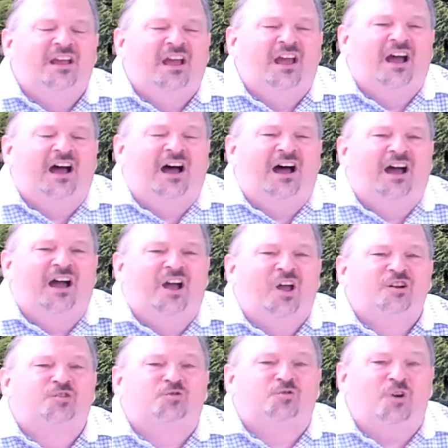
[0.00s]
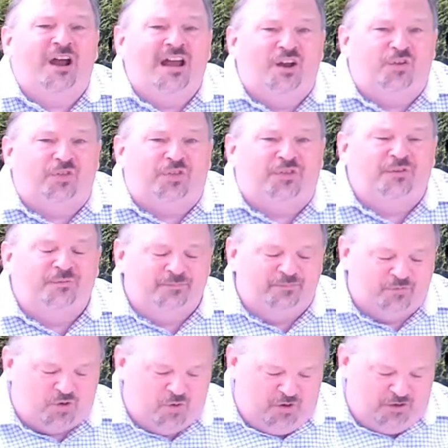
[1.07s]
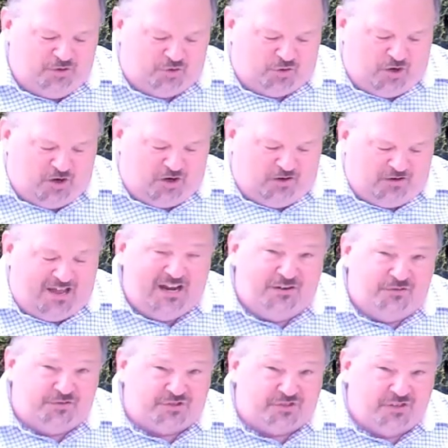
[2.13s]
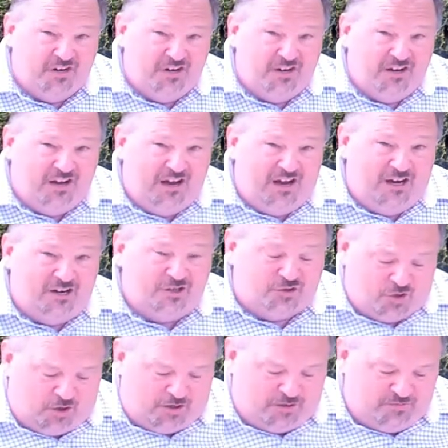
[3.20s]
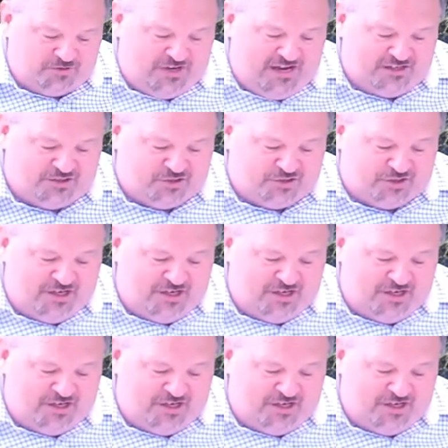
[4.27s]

uh, strength to endure life's uh, circumstances.